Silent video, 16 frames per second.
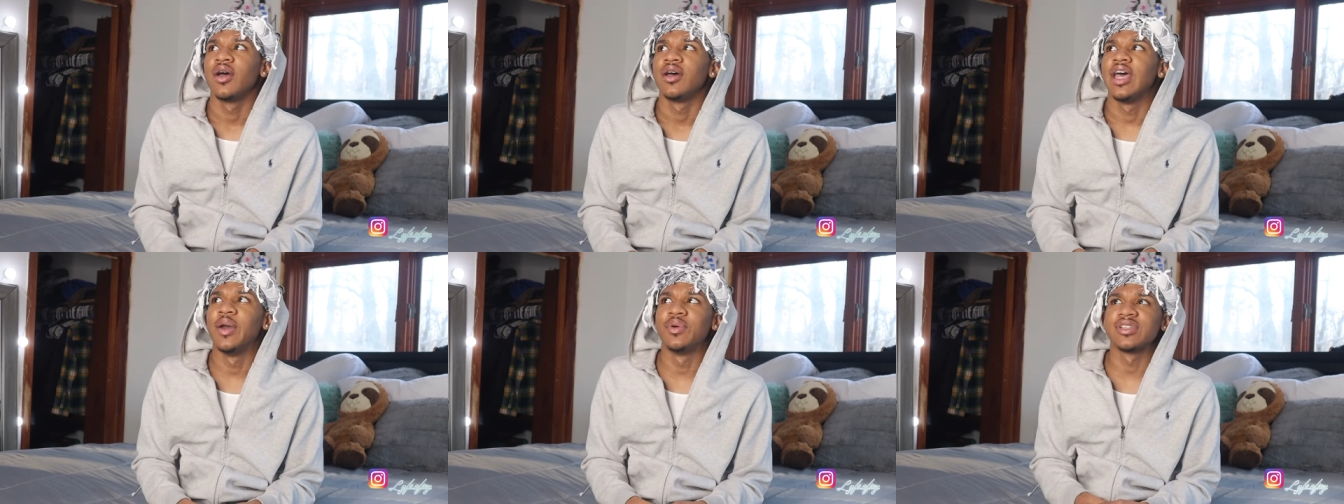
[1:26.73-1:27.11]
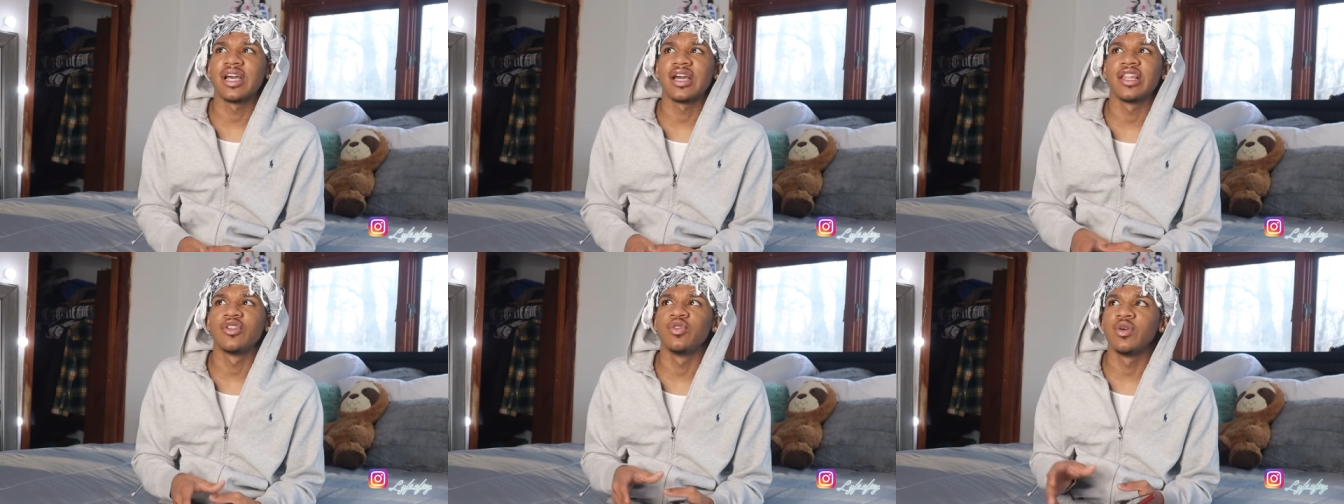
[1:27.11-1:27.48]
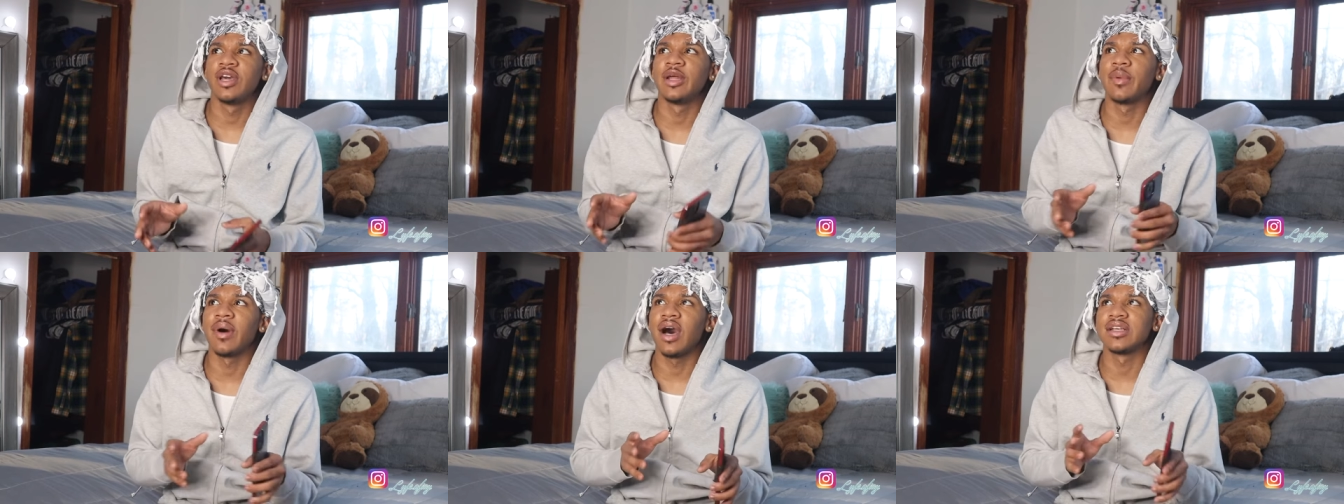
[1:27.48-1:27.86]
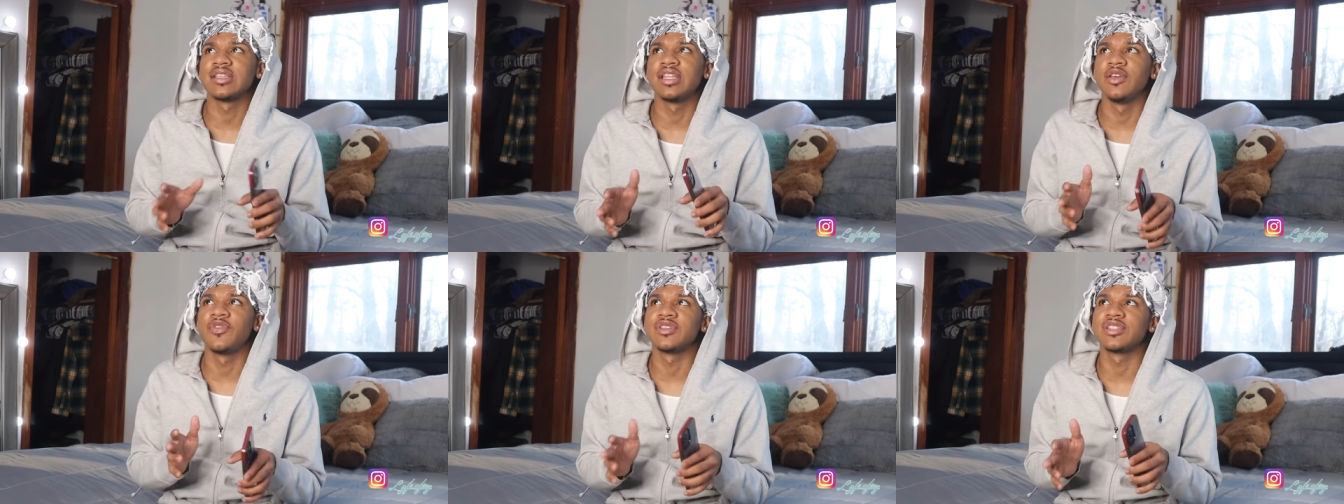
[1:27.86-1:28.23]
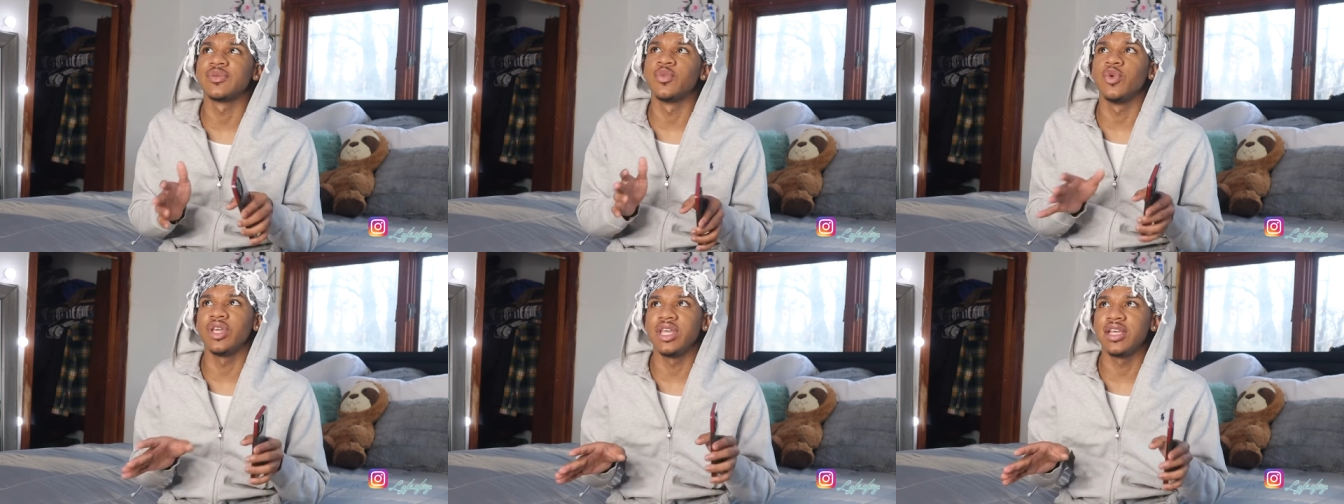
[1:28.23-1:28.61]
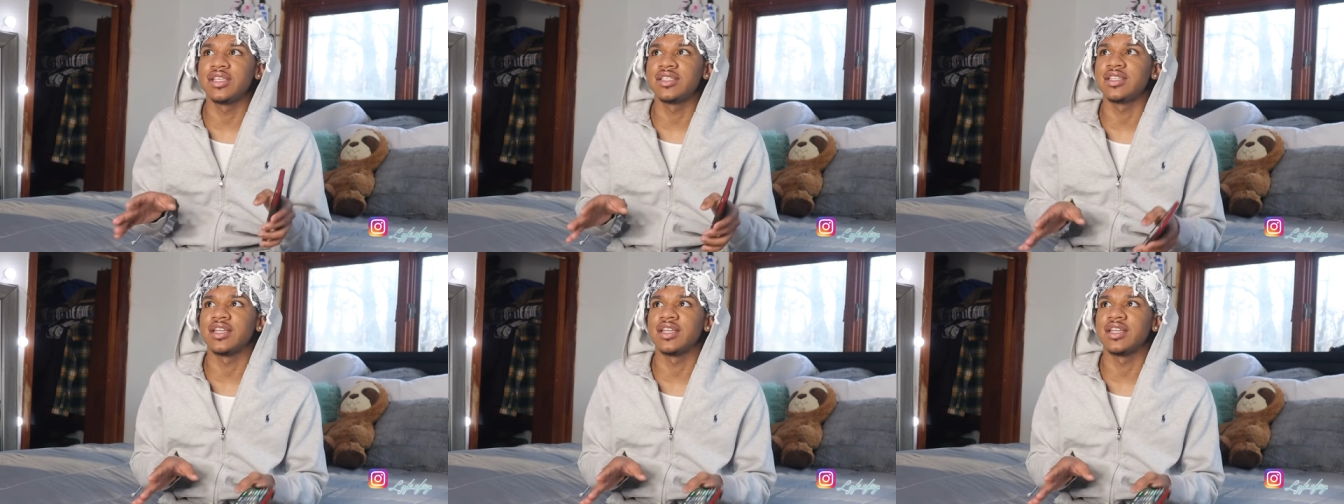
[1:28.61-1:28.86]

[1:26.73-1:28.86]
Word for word: it was like a little animosity for some weeks,